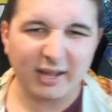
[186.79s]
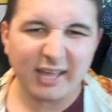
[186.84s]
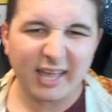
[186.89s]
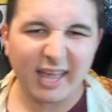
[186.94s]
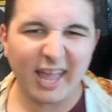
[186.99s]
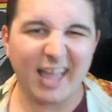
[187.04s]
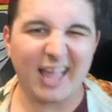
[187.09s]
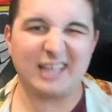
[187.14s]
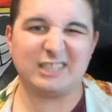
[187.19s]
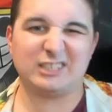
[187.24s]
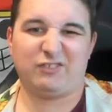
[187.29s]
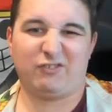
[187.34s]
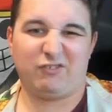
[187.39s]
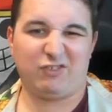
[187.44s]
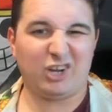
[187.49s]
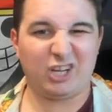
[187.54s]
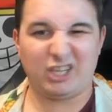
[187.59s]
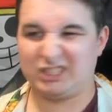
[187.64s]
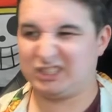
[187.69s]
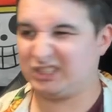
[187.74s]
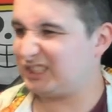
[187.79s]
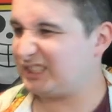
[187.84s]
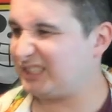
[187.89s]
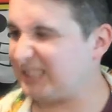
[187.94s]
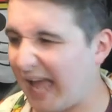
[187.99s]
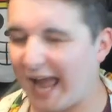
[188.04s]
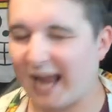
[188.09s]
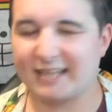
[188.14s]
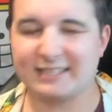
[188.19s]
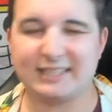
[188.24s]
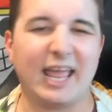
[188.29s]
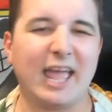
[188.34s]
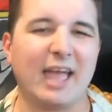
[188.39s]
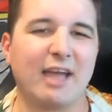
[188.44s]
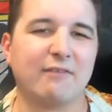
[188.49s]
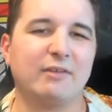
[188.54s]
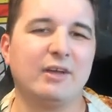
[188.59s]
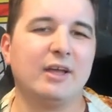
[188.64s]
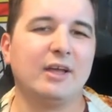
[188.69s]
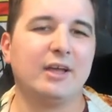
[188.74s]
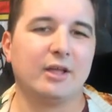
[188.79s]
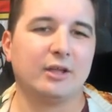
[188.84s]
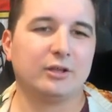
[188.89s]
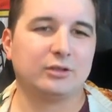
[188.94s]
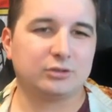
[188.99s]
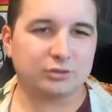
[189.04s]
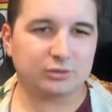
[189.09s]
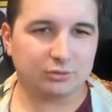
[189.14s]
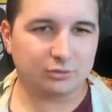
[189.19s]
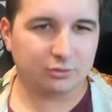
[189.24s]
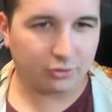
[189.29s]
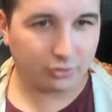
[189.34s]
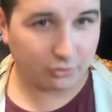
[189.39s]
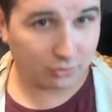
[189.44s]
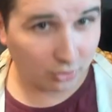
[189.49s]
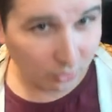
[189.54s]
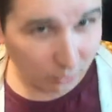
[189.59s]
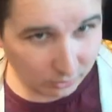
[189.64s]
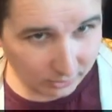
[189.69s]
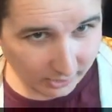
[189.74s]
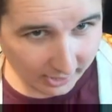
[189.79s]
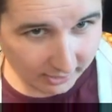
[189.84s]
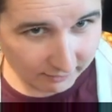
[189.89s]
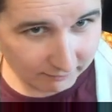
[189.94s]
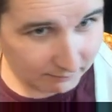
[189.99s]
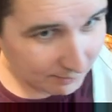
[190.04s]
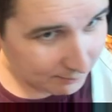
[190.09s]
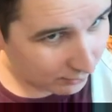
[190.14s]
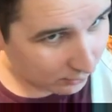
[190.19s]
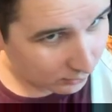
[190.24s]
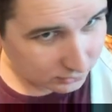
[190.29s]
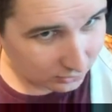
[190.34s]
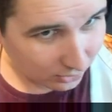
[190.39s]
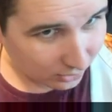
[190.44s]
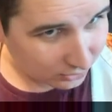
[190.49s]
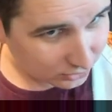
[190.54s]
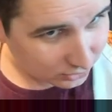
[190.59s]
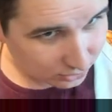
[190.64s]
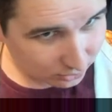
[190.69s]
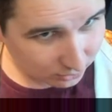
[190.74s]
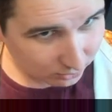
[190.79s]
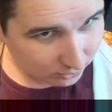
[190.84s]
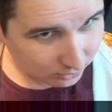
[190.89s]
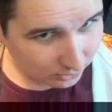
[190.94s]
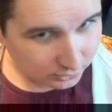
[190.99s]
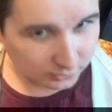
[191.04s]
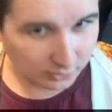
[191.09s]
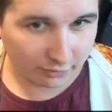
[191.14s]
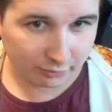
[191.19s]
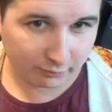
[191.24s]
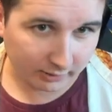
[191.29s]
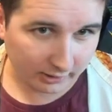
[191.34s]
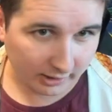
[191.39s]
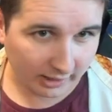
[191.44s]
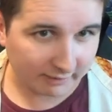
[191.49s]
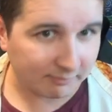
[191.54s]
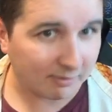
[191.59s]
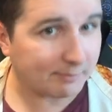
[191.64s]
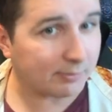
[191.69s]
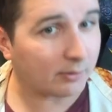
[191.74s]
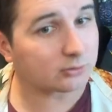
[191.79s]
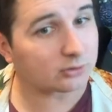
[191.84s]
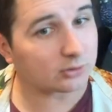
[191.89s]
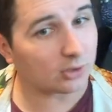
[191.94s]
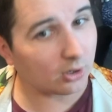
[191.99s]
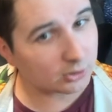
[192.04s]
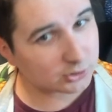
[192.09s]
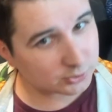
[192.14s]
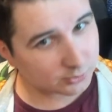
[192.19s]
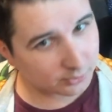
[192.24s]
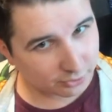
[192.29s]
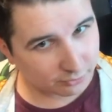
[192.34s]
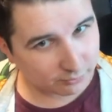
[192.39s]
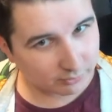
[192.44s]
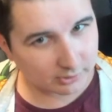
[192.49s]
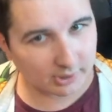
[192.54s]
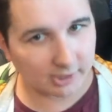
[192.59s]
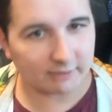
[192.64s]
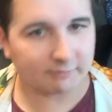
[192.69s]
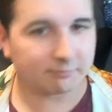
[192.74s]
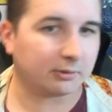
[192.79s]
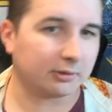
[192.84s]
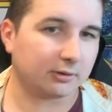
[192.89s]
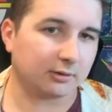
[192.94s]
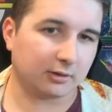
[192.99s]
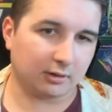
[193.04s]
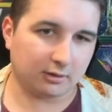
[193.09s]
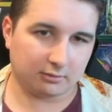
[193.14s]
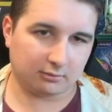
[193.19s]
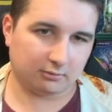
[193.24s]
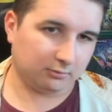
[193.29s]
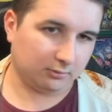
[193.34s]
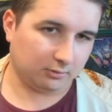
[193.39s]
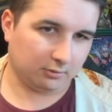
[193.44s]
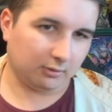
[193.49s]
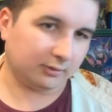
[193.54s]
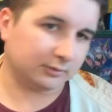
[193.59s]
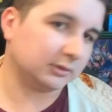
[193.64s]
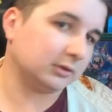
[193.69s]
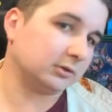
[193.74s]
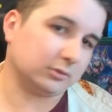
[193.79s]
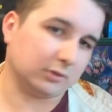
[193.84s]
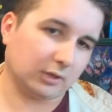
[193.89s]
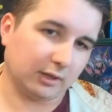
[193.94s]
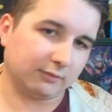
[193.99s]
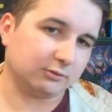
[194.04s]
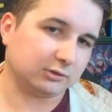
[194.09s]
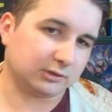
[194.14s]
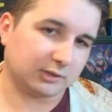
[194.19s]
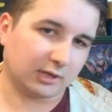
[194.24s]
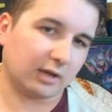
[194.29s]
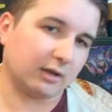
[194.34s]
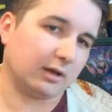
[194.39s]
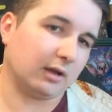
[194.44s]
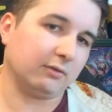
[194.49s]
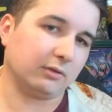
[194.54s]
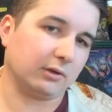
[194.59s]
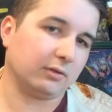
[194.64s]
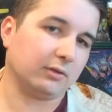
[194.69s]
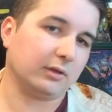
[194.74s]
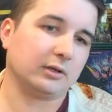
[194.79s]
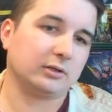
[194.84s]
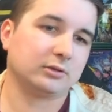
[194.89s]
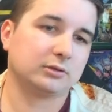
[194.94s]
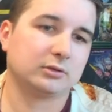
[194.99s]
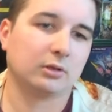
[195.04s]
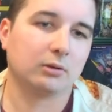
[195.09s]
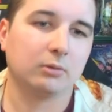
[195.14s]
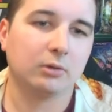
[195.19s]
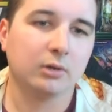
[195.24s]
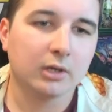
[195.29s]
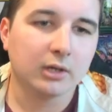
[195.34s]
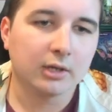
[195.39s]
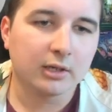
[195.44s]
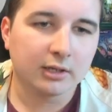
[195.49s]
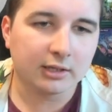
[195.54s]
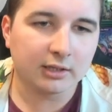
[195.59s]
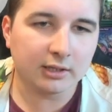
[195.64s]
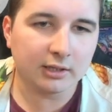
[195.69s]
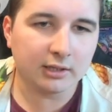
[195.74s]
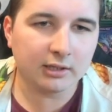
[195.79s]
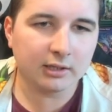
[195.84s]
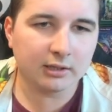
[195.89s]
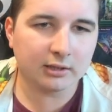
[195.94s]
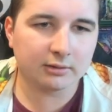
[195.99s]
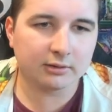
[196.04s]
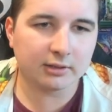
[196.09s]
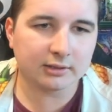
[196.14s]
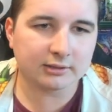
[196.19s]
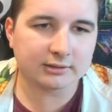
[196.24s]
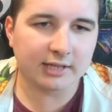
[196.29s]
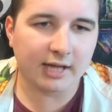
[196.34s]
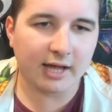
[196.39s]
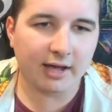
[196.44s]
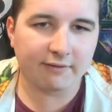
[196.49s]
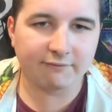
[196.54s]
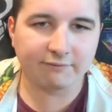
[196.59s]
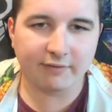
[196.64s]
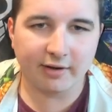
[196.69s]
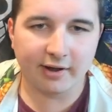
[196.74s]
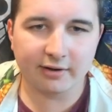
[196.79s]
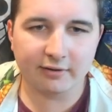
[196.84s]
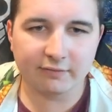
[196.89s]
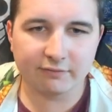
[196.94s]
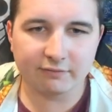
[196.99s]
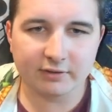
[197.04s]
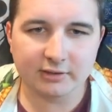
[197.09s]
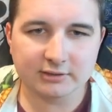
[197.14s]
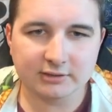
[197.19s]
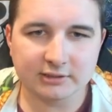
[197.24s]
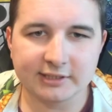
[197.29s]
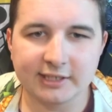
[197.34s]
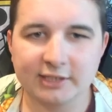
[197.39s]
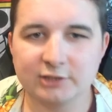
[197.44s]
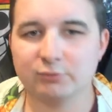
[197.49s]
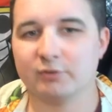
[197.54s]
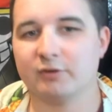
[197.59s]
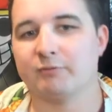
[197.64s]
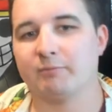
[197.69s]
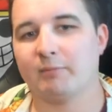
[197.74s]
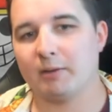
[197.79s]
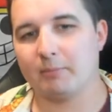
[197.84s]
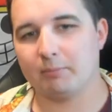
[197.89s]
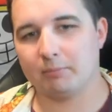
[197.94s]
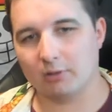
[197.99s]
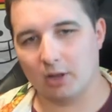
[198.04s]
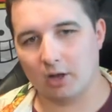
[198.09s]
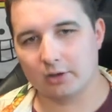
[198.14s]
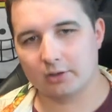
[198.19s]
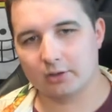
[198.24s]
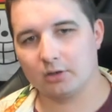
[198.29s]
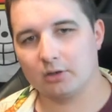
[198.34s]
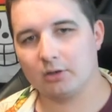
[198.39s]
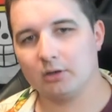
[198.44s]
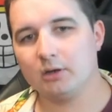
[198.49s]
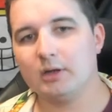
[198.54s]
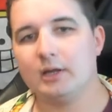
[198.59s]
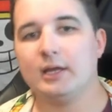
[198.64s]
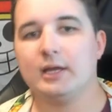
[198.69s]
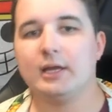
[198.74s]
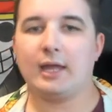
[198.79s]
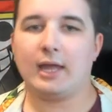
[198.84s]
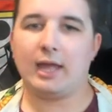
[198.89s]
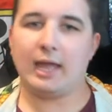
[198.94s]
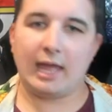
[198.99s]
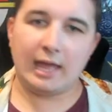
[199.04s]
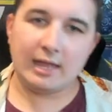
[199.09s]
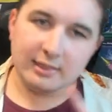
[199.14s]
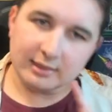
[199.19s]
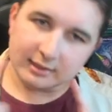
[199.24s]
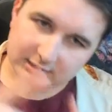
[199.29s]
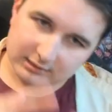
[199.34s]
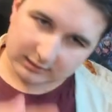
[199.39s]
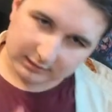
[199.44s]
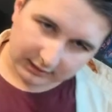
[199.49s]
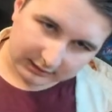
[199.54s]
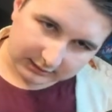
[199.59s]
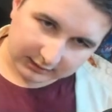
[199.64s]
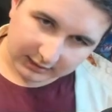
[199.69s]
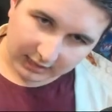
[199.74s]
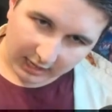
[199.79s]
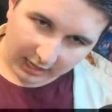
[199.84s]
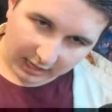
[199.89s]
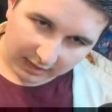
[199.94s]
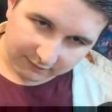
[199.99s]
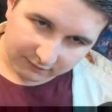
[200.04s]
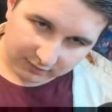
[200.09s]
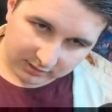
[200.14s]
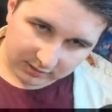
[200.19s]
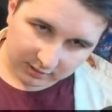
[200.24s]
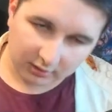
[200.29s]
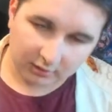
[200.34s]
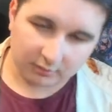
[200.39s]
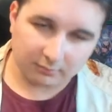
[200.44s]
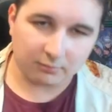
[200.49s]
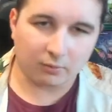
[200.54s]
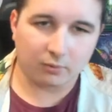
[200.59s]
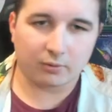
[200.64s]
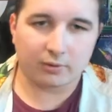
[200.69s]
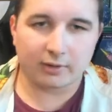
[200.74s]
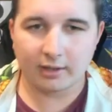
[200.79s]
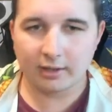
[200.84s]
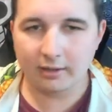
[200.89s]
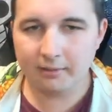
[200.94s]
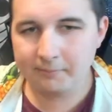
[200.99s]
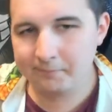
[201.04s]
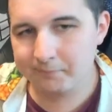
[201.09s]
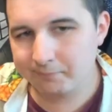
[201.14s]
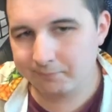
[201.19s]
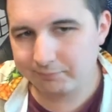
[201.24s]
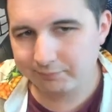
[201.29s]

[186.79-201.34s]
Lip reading: my hand's fucking stacked. I have 2 life. My opponent's also, 3 life. My opponent's also at 3 life, but essentially I've just had everything. So he does that, Fire Fist, and he gets rid of my blocker and the 6K Vanilla Moria.